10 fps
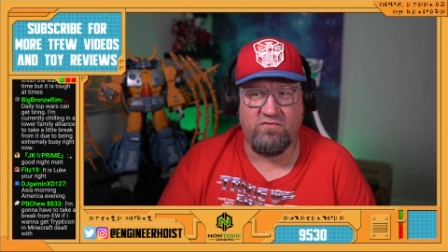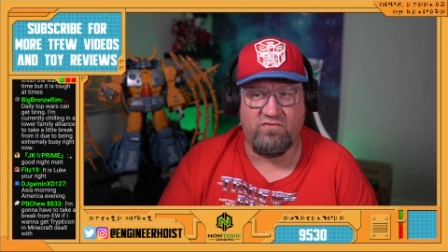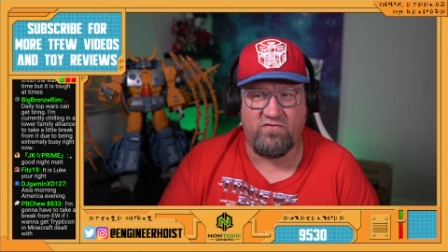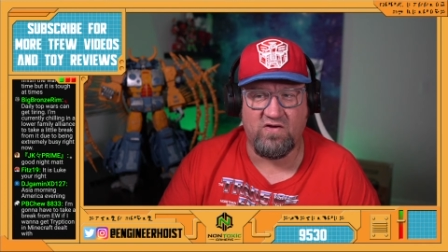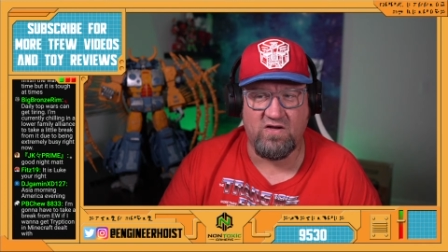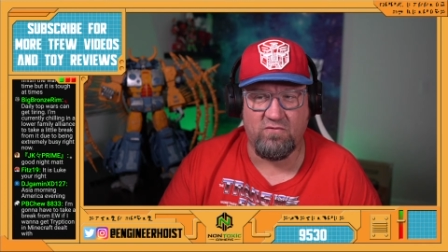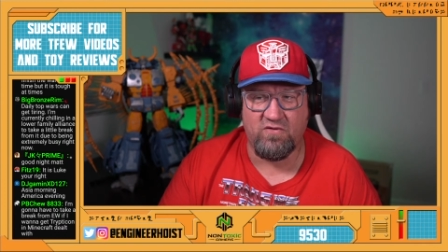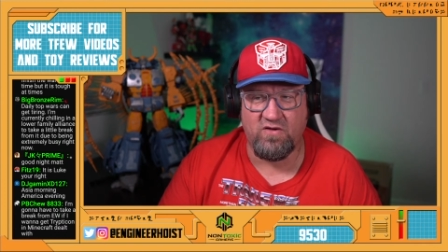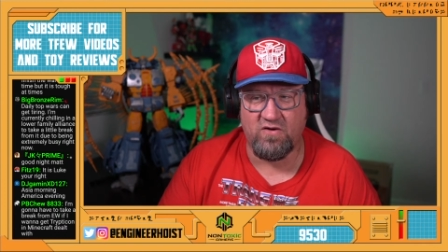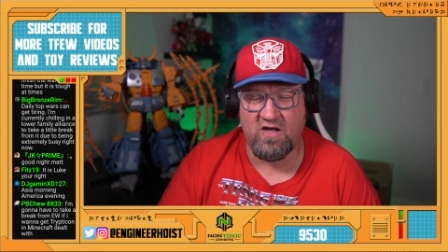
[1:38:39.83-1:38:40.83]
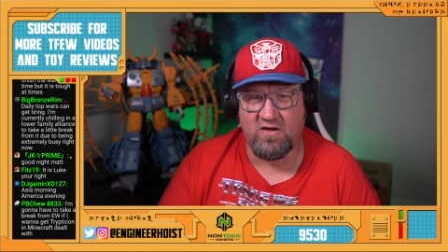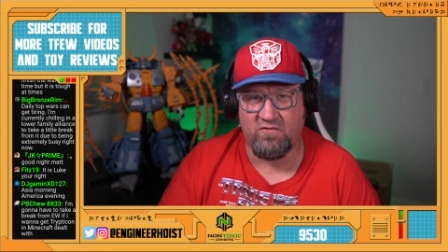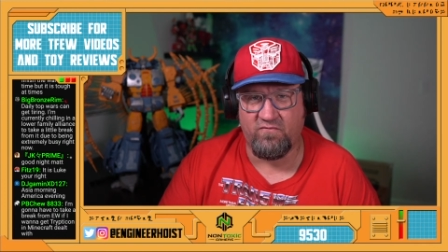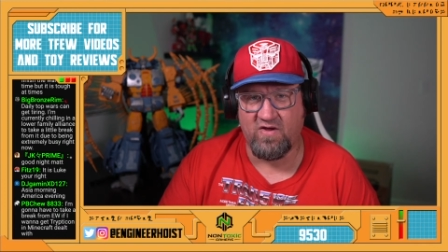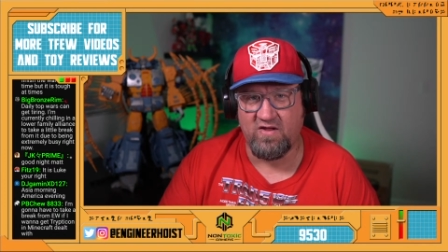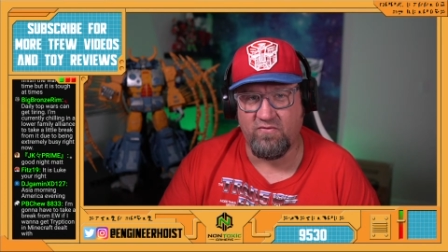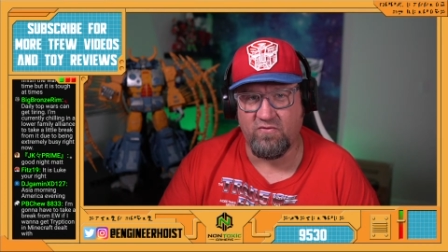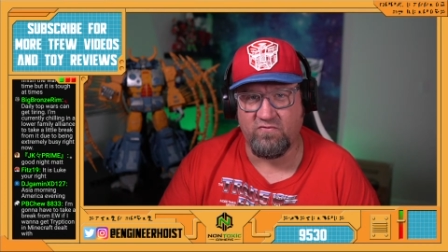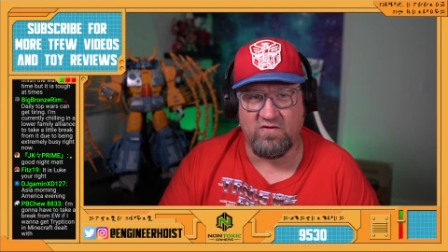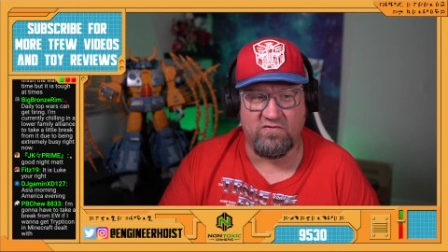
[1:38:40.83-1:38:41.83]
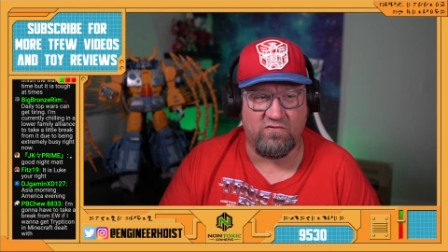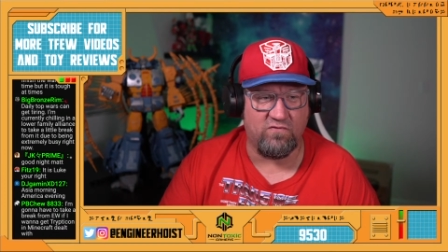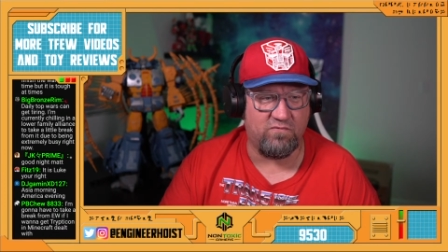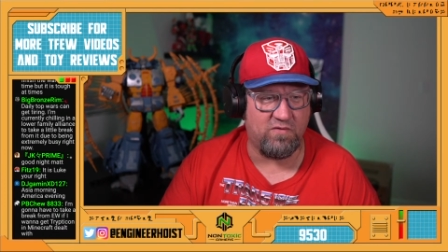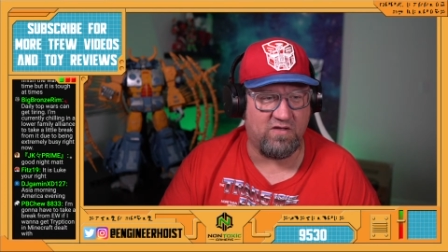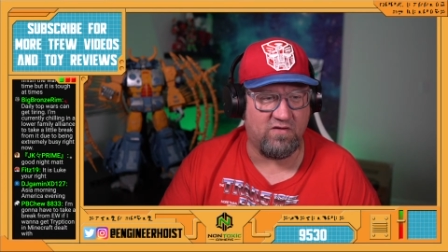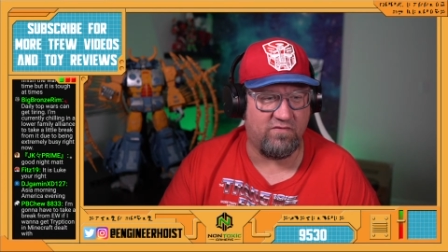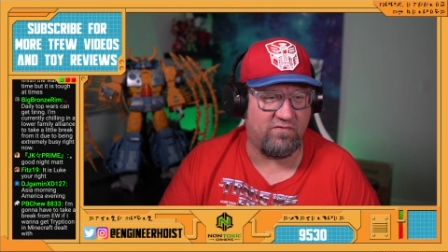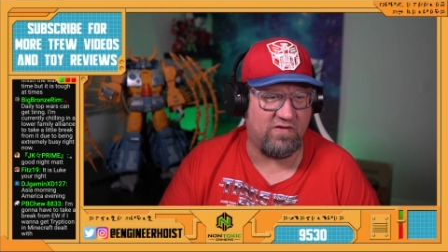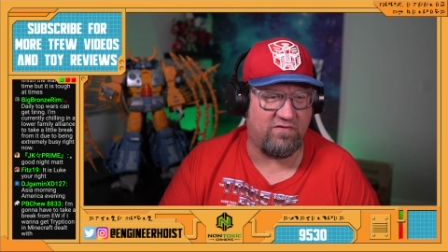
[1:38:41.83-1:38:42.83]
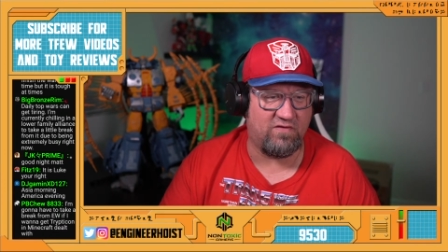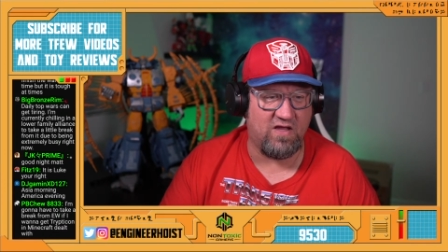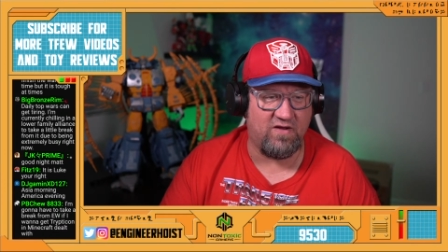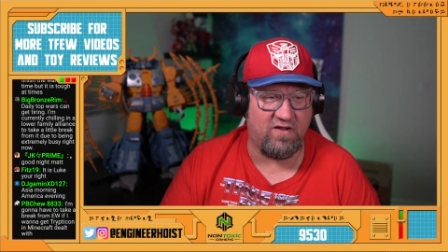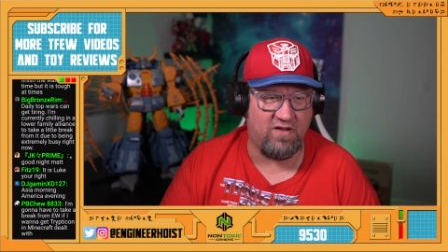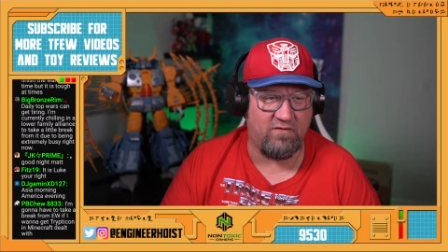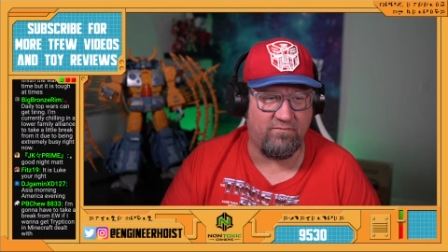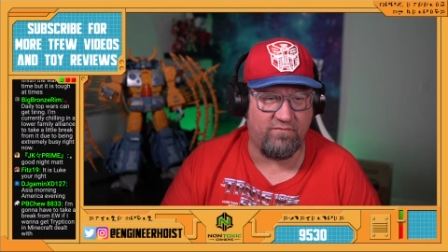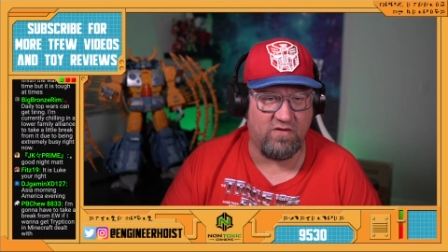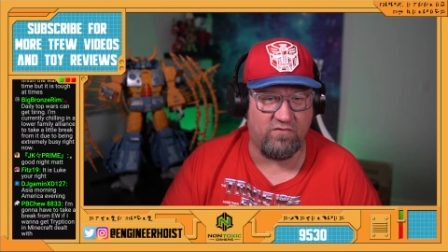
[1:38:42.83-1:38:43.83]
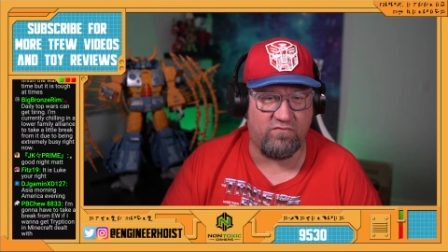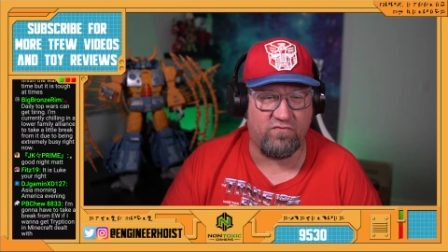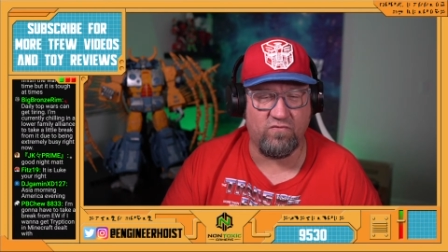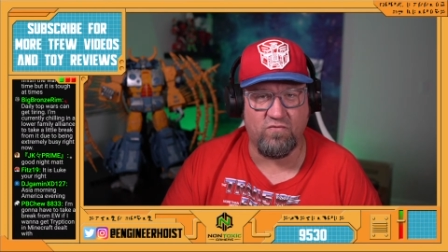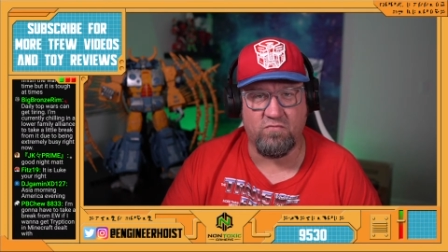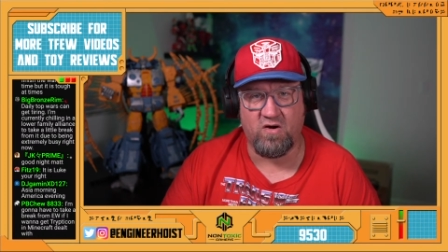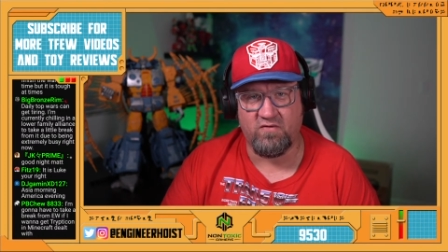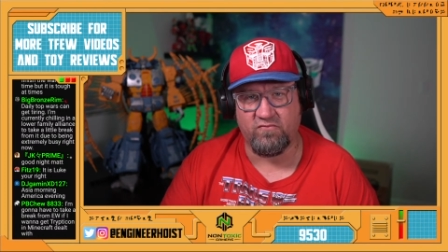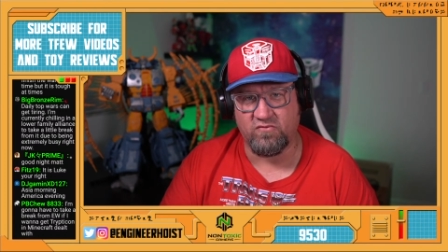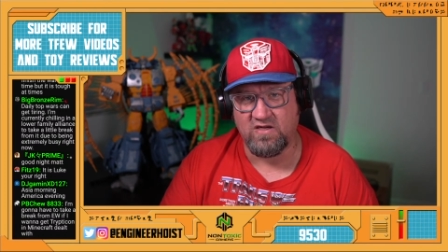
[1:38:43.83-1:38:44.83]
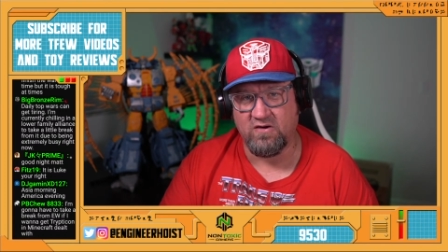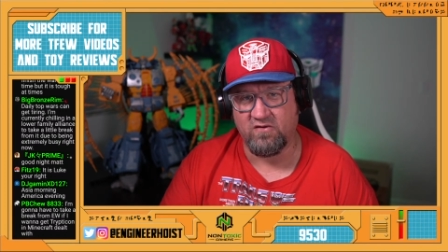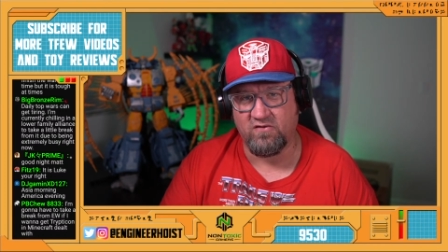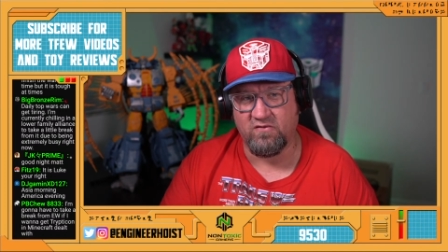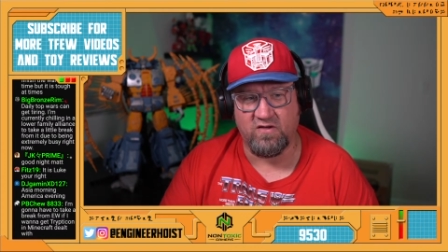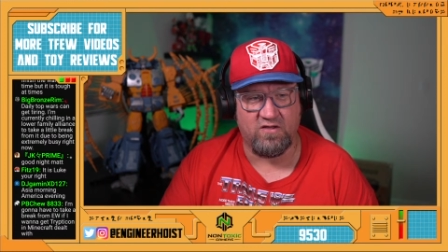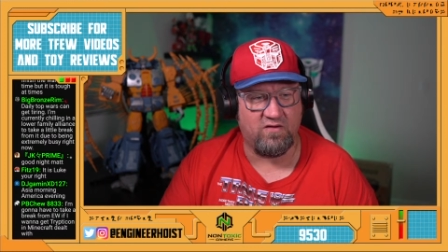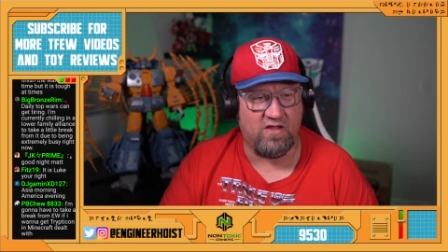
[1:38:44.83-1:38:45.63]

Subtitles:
generally you're not going to find those issues because that's got a true Marvel character in it,